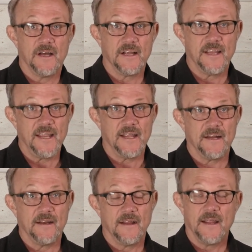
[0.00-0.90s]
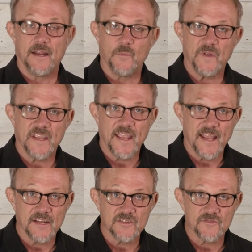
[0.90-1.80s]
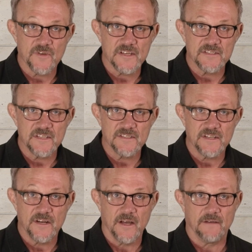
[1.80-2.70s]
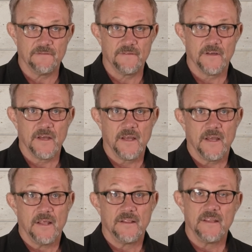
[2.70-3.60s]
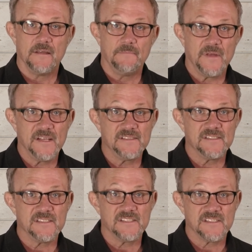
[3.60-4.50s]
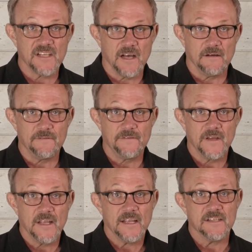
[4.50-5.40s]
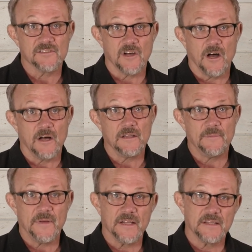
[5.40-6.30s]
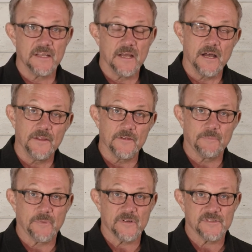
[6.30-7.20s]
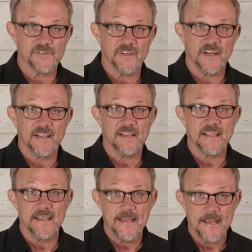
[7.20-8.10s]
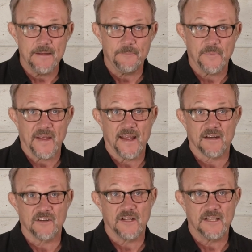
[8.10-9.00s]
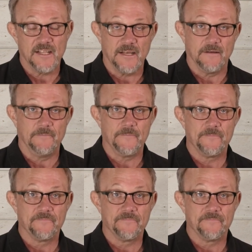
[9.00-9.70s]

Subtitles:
Again, and we can't stress this enough, the amends itself is all about the other person and the impact on them.